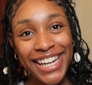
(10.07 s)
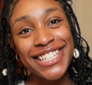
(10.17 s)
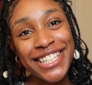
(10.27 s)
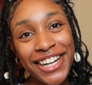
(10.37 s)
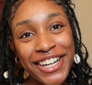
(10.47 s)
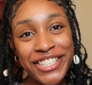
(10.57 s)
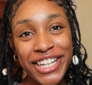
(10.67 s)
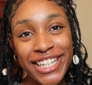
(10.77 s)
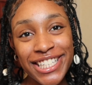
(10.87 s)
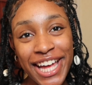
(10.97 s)
It's your girl
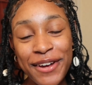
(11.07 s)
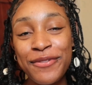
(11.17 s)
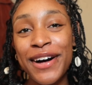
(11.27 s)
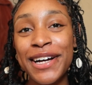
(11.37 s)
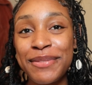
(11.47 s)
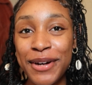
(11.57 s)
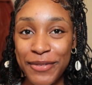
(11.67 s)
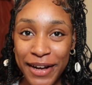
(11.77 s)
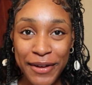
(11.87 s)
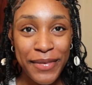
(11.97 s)
Drea J.
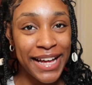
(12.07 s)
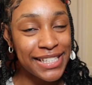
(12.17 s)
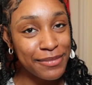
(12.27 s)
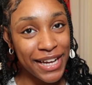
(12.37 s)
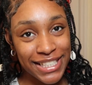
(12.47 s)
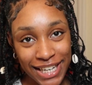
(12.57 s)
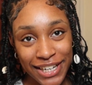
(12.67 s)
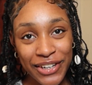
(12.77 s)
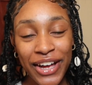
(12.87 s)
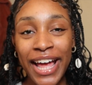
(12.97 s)
Welcome back to my
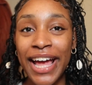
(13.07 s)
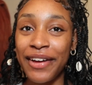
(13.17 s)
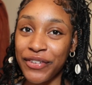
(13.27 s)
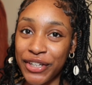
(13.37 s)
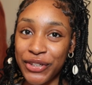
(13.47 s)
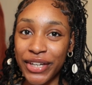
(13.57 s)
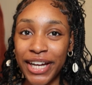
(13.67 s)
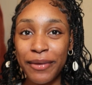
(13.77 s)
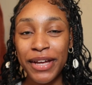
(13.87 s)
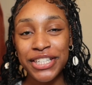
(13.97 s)
channel. If you're new
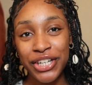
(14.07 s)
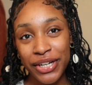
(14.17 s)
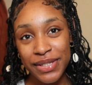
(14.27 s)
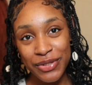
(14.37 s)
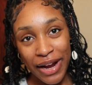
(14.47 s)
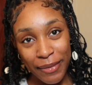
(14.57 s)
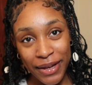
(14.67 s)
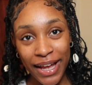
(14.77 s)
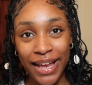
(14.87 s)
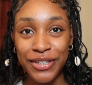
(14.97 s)
here, make sure you're
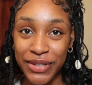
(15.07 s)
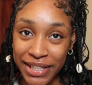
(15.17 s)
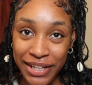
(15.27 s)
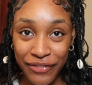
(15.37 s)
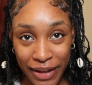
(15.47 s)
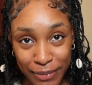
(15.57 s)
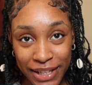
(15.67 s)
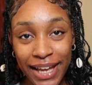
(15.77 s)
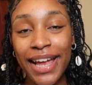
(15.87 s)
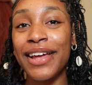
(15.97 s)
subscribing and joining the
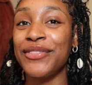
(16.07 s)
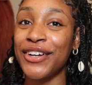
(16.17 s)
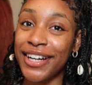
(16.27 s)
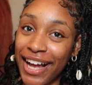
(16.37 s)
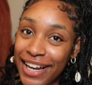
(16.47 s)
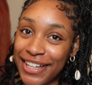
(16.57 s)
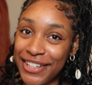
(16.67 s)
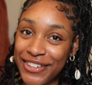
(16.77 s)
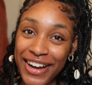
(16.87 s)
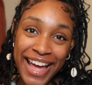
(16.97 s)
family. And if you're not
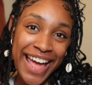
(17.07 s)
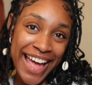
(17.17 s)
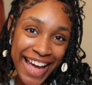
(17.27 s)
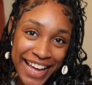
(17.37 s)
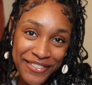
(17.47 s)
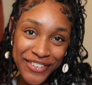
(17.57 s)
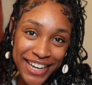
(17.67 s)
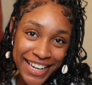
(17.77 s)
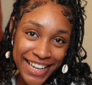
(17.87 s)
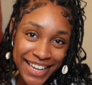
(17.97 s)
new, hey
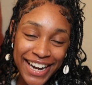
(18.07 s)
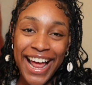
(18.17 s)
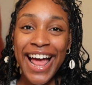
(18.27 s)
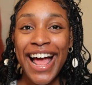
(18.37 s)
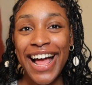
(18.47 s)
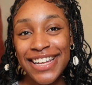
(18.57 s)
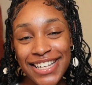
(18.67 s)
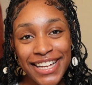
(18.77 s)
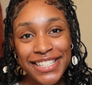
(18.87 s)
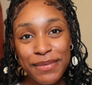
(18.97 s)
friends! As
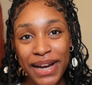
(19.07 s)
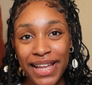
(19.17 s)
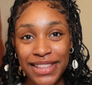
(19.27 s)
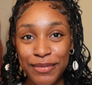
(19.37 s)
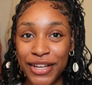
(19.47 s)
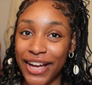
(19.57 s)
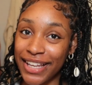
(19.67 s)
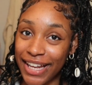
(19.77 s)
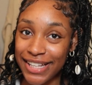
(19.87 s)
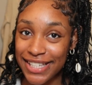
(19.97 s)
y'all can see by that thumbnail
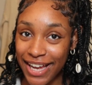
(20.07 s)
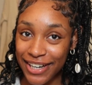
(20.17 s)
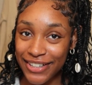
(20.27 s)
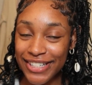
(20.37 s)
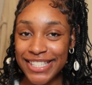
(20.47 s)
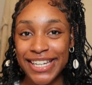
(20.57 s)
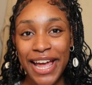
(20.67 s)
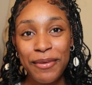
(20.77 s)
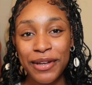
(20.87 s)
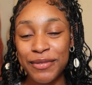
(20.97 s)
and that title,
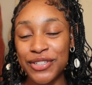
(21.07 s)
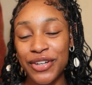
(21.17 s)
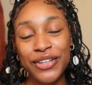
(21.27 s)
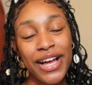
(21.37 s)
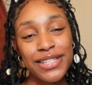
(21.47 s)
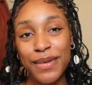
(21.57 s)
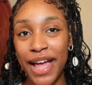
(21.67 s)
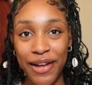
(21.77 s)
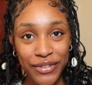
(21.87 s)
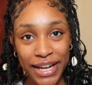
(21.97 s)
today I'm going to be showing you guys my
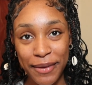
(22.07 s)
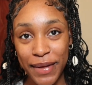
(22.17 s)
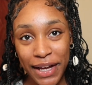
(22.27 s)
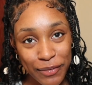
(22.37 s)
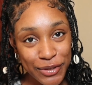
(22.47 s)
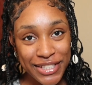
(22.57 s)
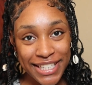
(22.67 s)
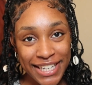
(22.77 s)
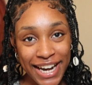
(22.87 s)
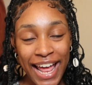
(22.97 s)
everyday makeup
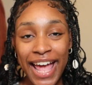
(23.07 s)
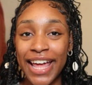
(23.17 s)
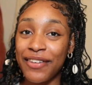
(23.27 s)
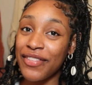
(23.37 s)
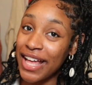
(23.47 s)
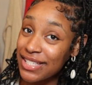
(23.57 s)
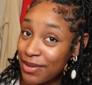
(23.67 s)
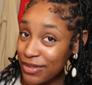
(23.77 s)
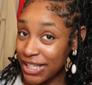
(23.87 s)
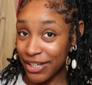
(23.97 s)
routine. And if that's
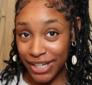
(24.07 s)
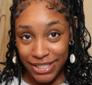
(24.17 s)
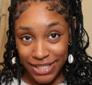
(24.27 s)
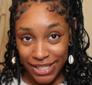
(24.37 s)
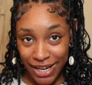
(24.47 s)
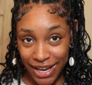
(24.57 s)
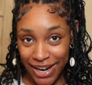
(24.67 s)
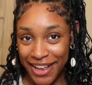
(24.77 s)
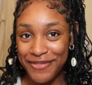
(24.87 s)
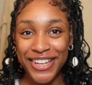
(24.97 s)
something you're interested
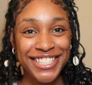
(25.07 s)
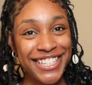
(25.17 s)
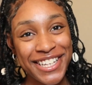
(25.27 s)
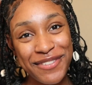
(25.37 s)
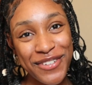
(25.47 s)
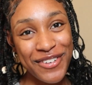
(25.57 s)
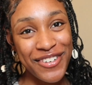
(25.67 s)
in, make sure you keep on